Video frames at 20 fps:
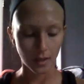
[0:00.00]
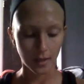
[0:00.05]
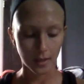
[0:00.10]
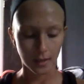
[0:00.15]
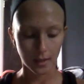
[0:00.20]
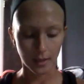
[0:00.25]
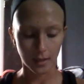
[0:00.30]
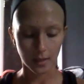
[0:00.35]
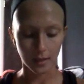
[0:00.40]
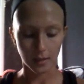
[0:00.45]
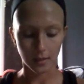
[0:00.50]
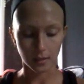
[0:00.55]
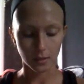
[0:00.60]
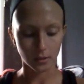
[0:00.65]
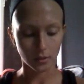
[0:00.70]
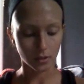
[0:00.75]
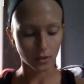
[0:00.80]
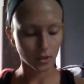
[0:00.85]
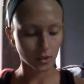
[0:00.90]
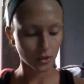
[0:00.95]

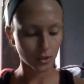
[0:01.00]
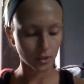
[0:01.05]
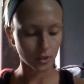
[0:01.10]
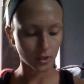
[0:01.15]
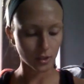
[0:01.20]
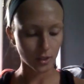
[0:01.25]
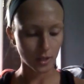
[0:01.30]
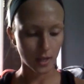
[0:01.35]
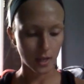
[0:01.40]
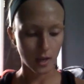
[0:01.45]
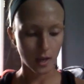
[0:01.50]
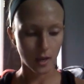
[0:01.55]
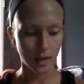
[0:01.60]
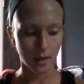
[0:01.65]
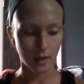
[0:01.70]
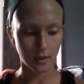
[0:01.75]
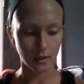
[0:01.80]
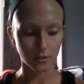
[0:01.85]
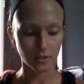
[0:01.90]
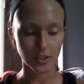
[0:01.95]
and
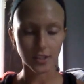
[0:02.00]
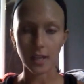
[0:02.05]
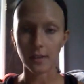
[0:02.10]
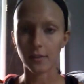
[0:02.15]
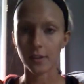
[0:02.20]
just